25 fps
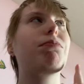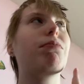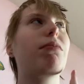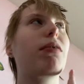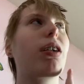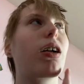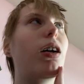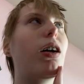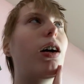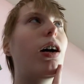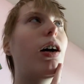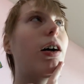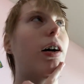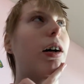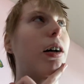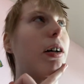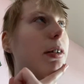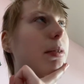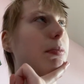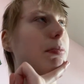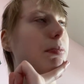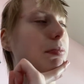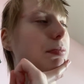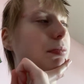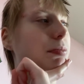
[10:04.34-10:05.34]

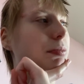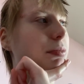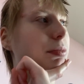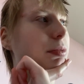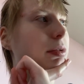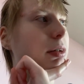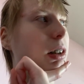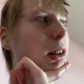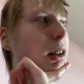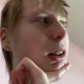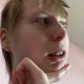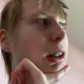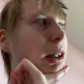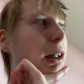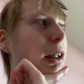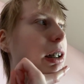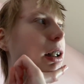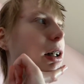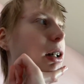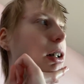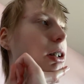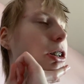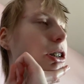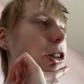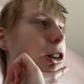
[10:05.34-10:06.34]
And I
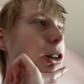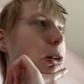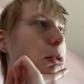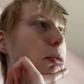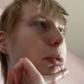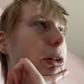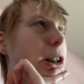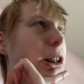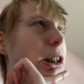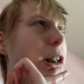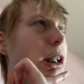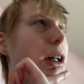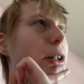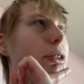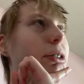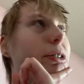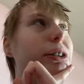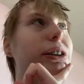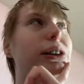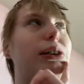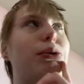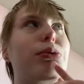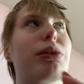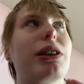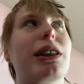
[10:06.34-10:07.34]
also wish that it
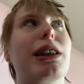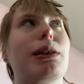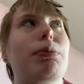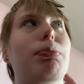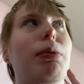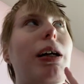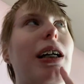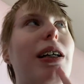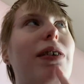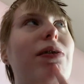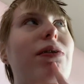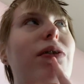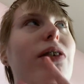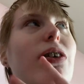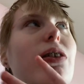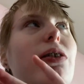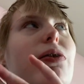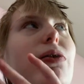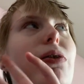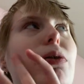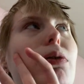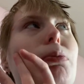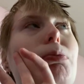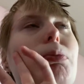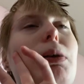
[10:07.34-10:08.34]
was respectful
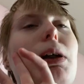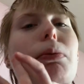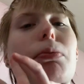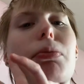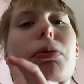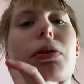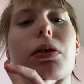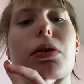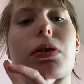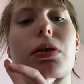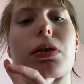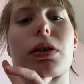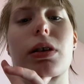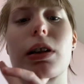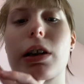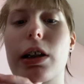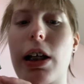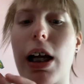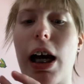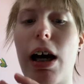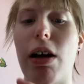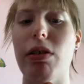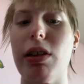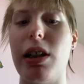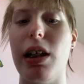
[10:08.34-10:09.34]
for people and
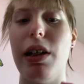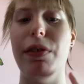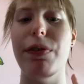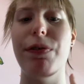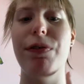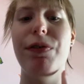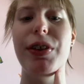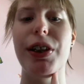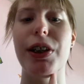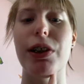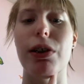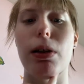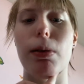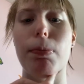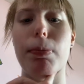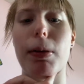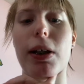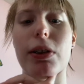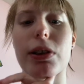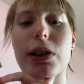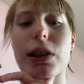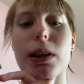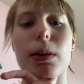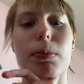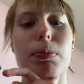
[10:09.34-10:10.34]
how they feel
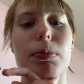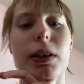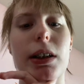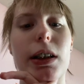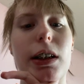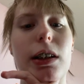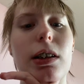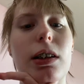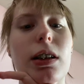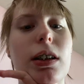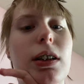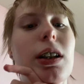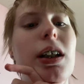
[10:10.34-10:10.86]
about something.